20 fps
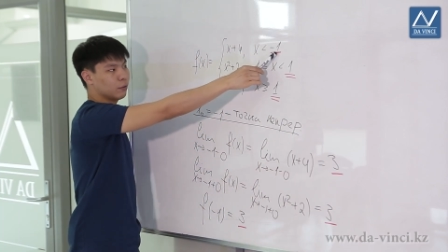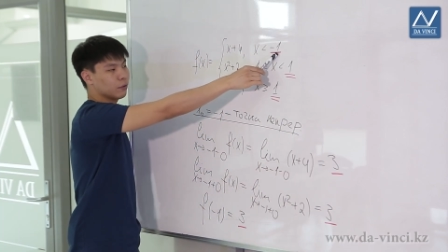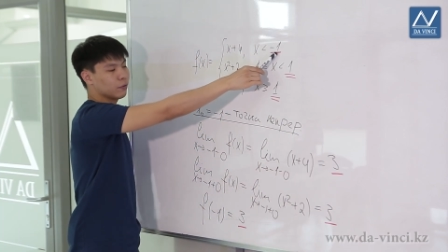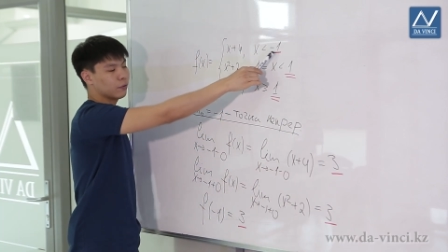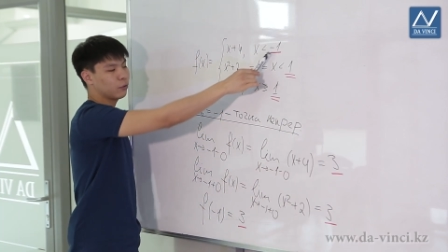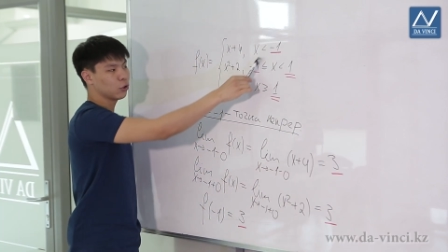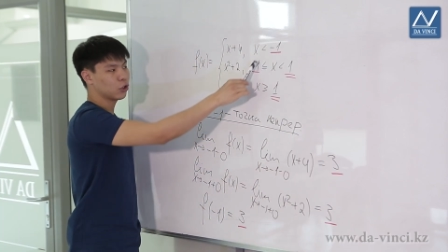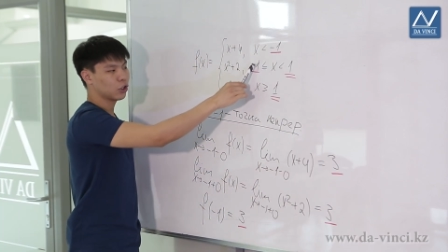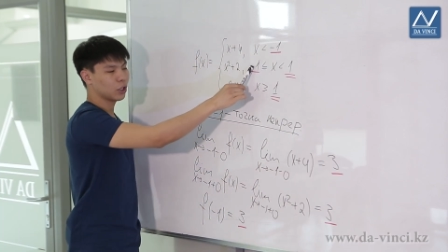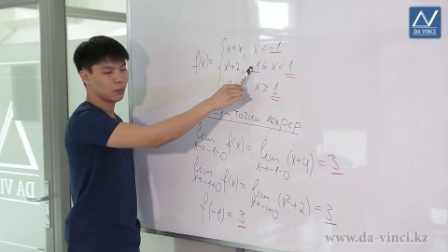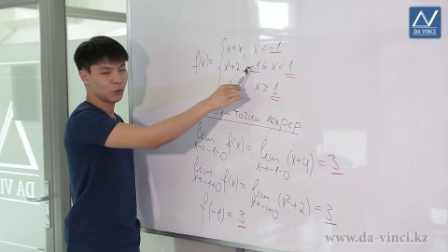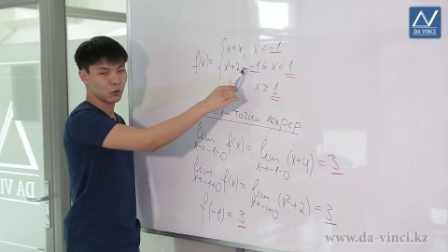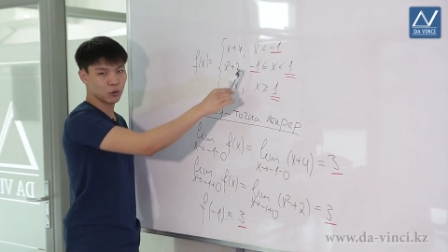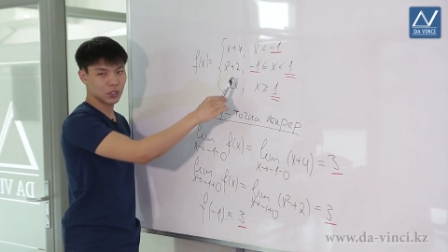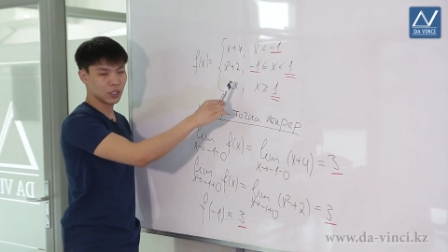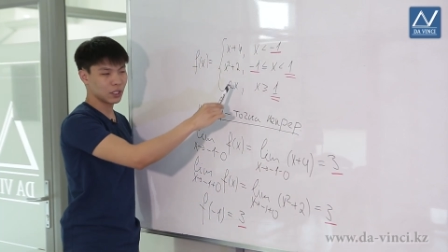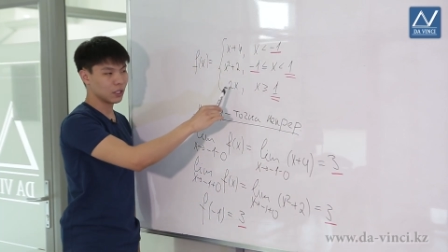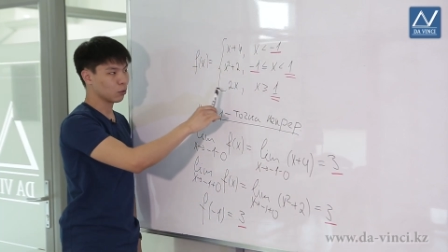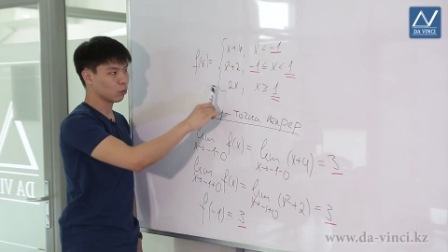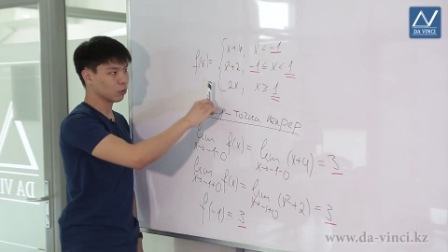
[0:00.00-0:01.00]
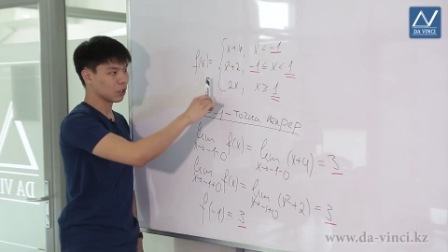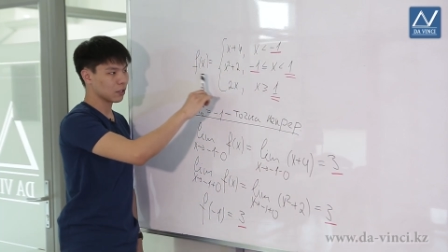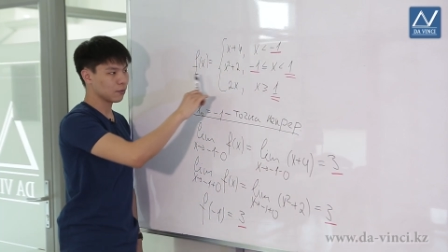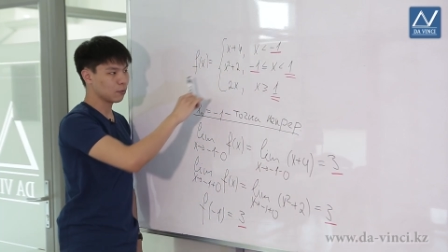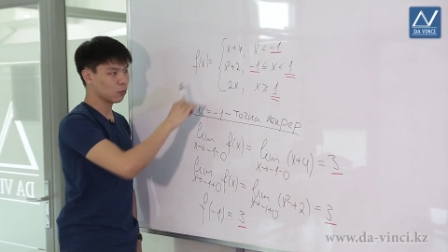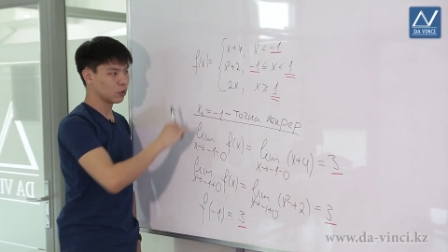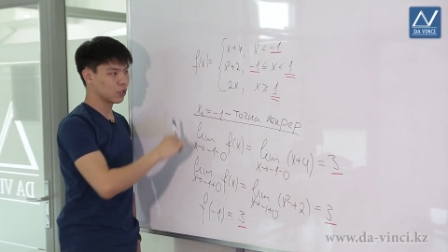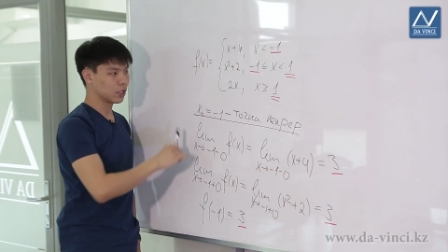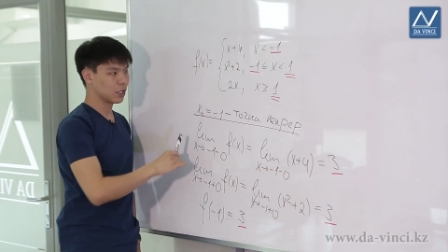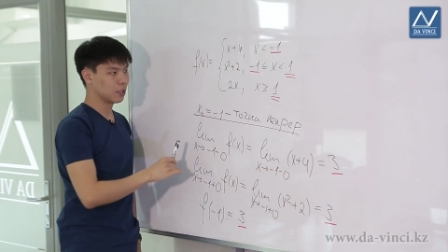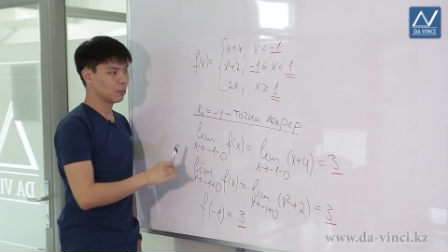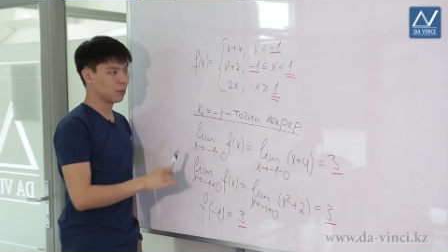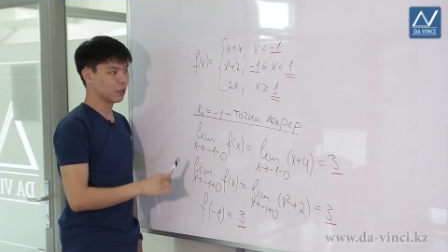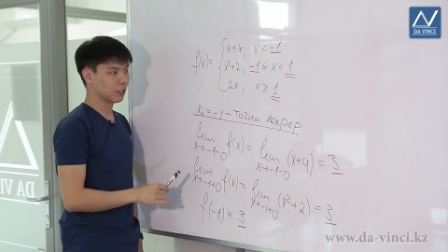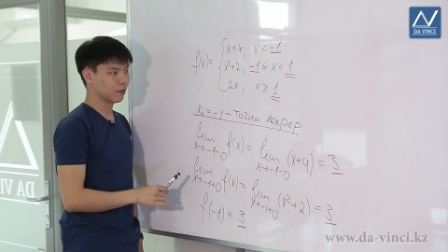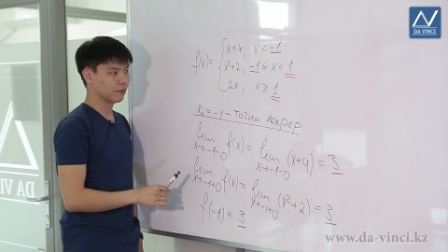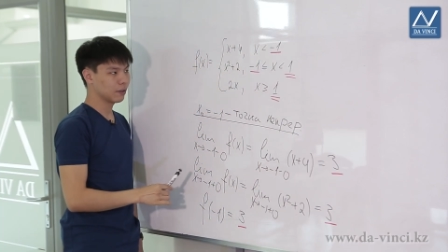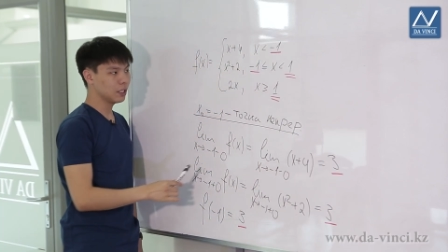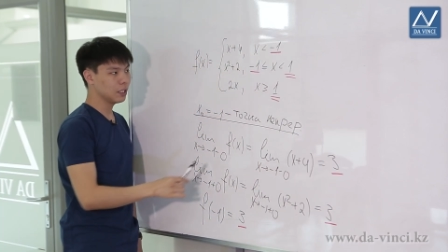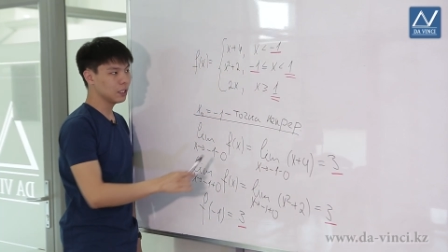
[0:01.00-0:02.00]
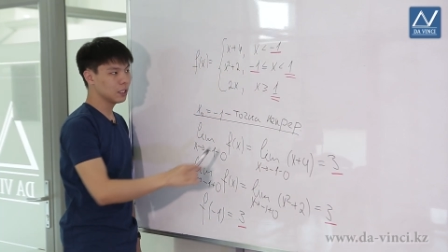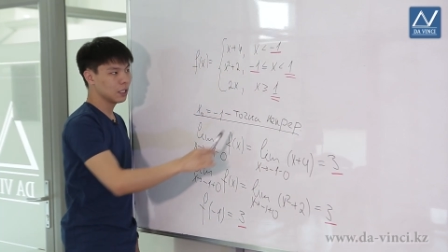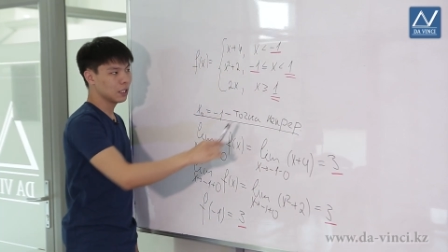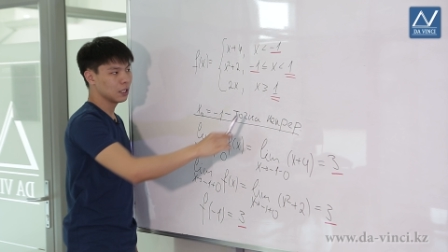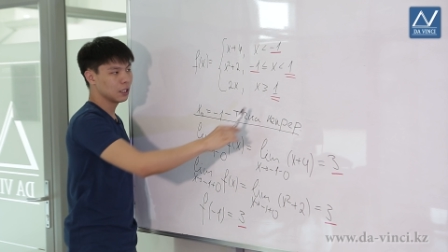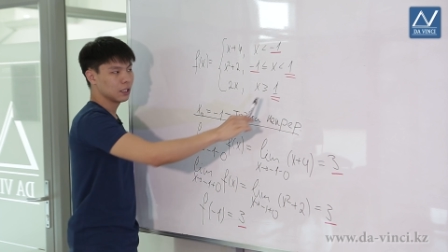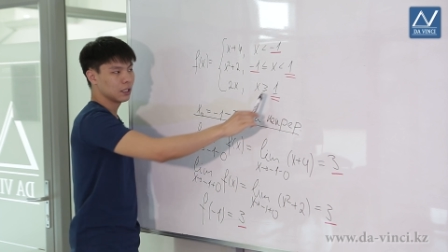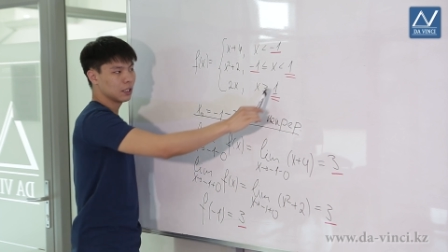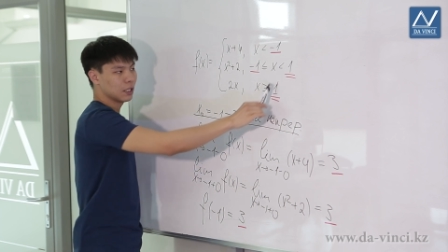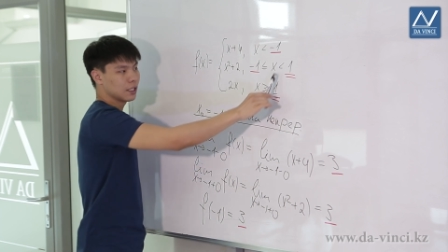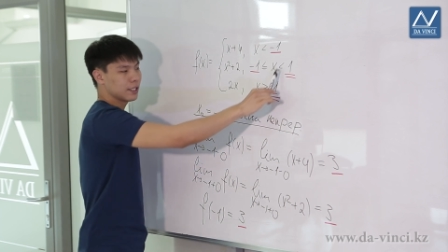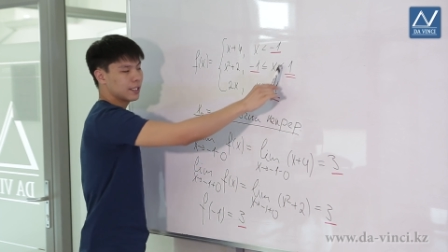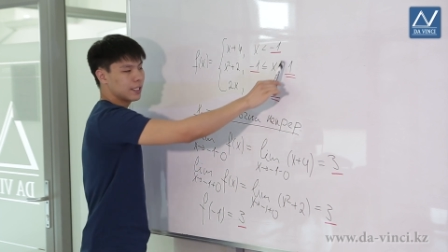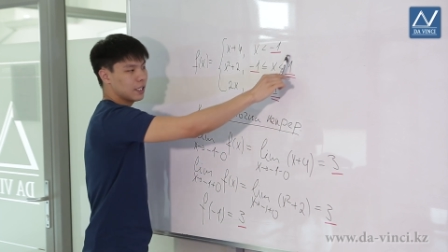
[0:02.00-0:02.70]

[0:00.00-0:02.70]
the point -1, we have a continuous function.